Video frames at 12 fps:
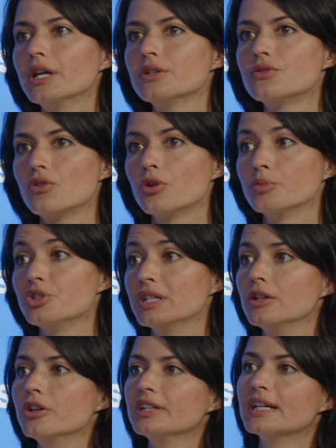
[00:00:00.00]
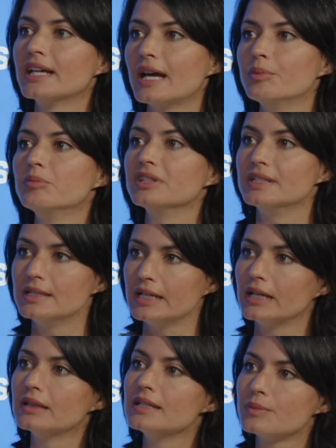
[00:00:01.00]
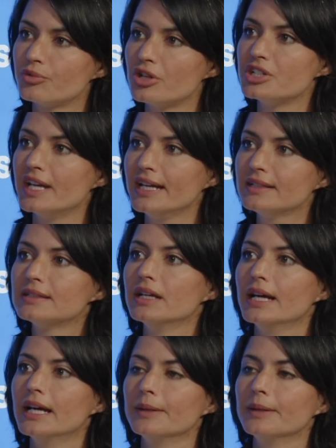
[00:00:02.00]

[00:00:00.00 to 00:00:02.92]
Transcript: a strong machine learning capability in this project.